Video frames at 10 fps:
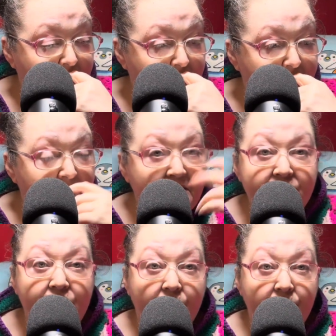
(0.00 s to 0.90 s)
Yes
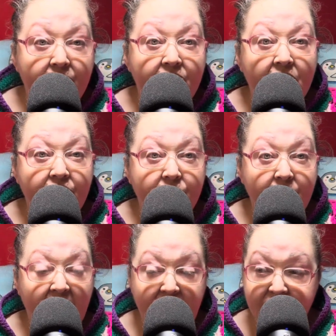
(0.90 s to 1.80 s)
and no, it really
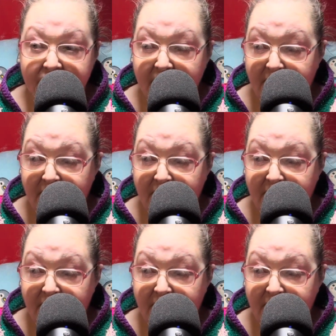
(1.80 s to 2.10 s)
depends.